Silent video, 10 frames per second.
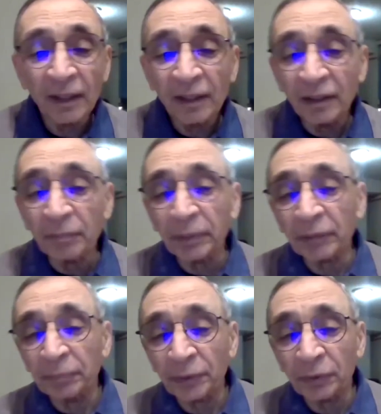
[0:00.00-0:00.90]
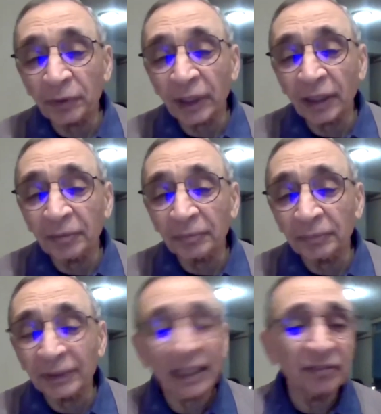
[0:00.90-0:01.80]
The big
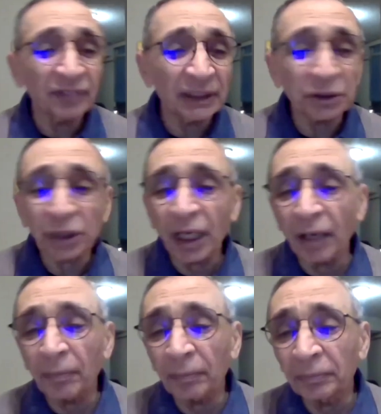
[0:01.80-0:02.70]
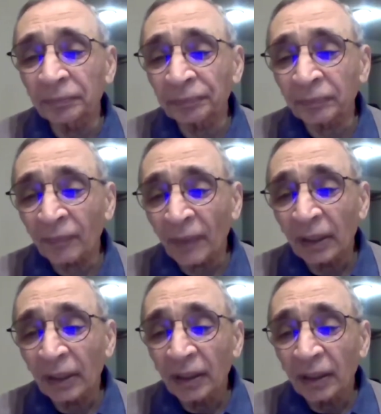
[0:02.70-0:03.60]
programs have their charm,
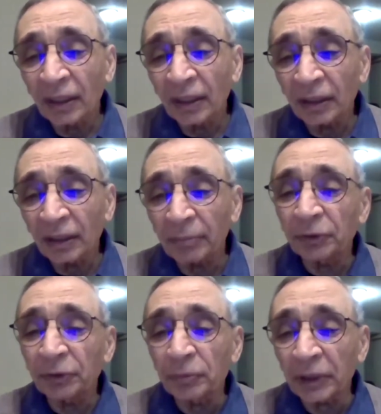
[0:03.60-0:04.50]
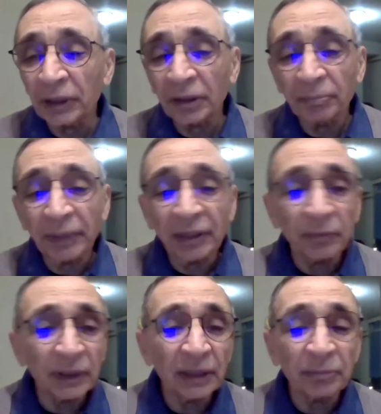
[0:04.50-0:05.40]
but to me, being
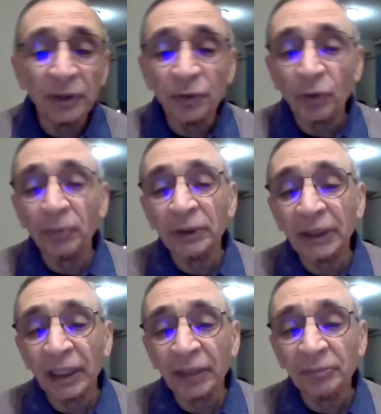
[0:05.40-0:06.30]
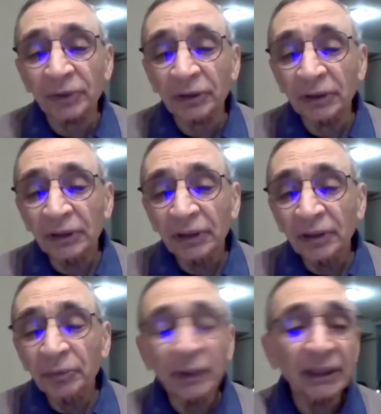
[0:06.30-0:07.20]
with him in normal times,
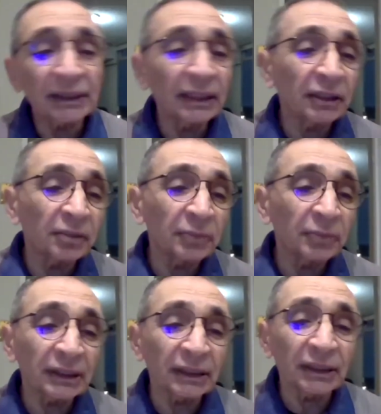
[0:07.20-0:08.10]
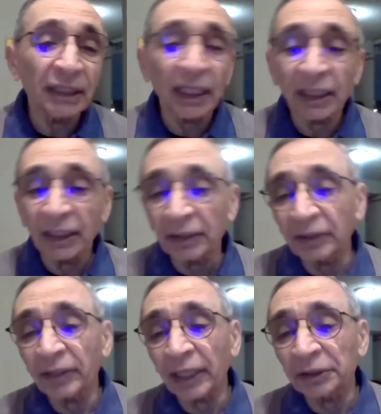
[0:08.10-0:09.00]
with its intimacy and
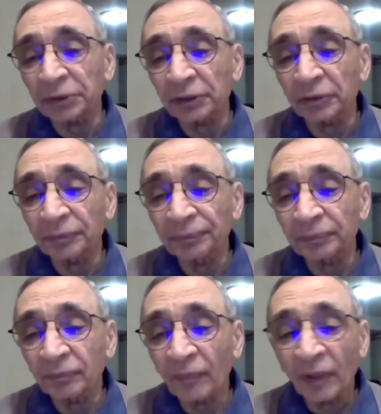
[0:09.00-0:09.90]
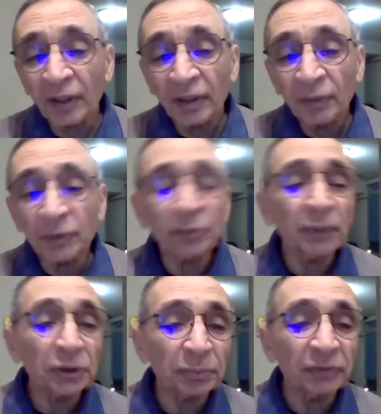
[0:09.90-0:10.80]
interaction, was
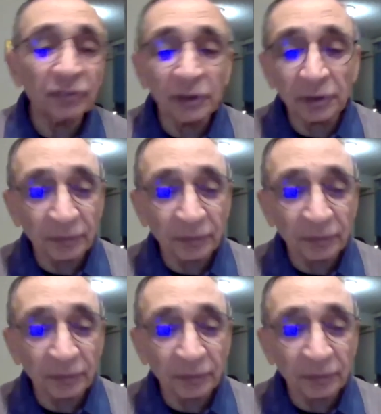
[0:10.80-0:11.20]
much preferred.